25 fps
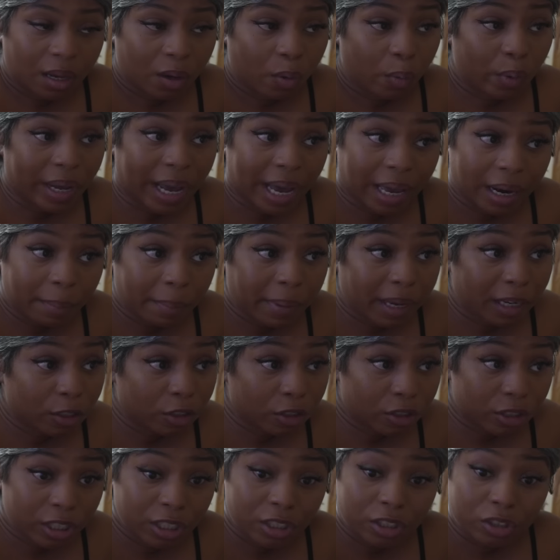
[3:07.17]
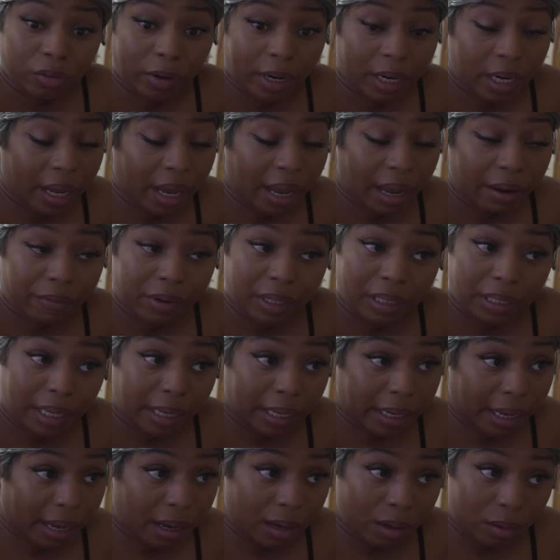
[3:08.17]
We gotta make sure she's straight in
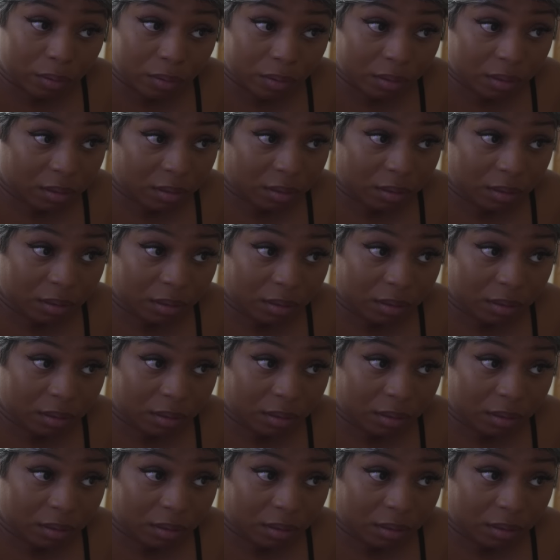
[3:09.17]
everything else.